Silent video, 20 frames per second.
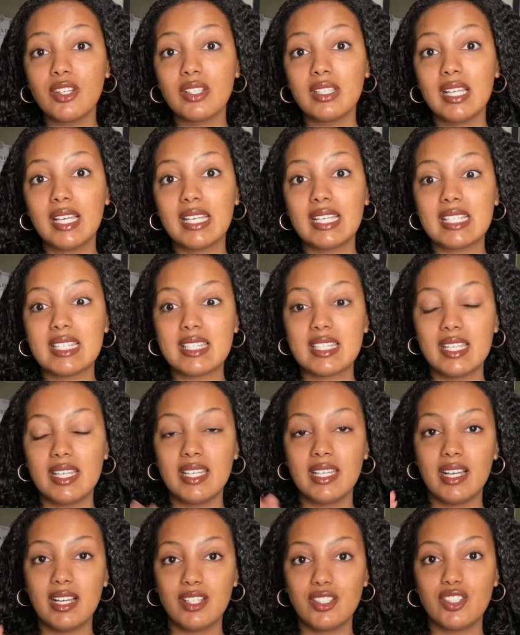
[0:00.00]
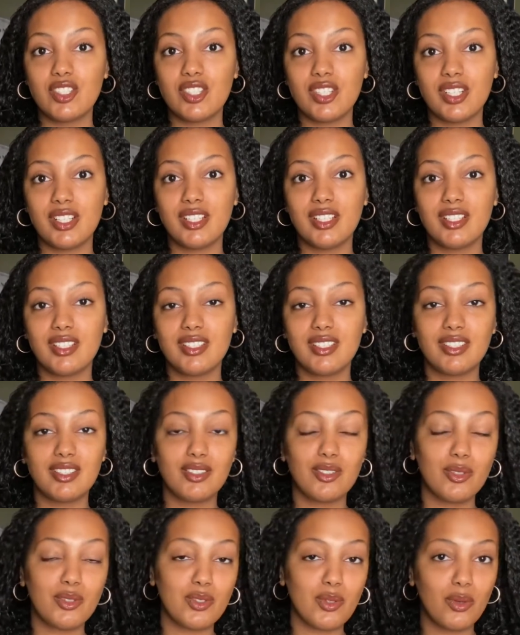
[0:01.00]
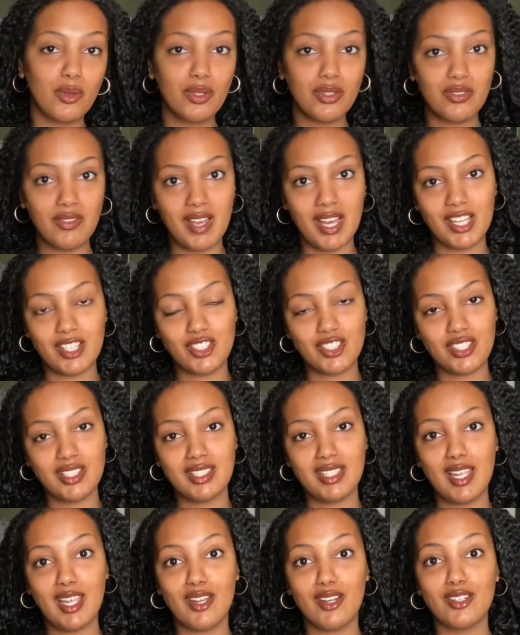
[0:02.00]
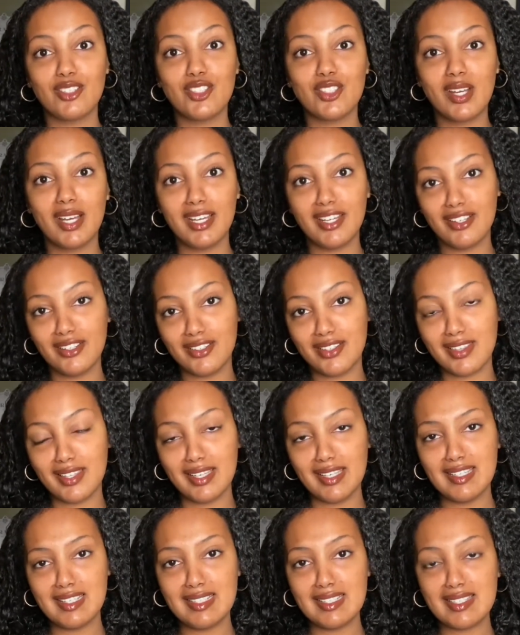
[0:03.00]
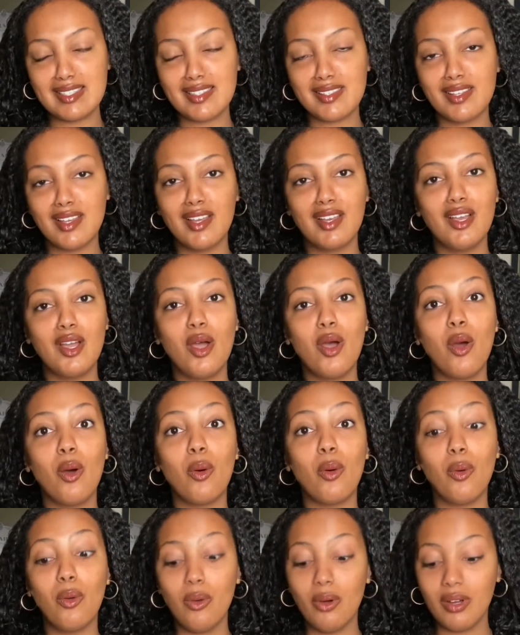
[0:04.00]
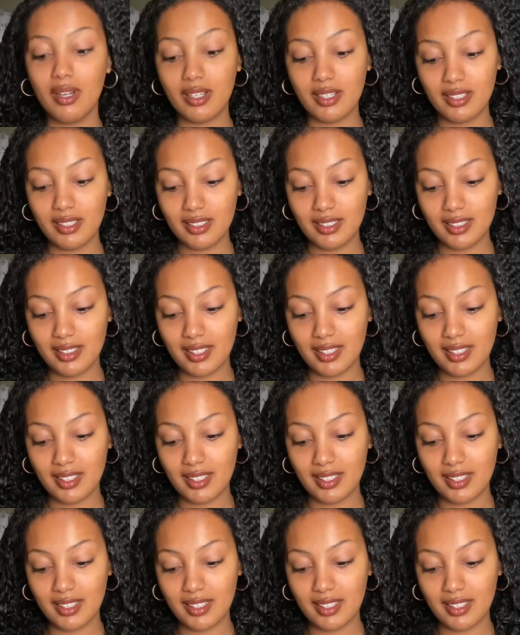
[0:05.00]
like sitting under those old-fashioned hair dryer things, or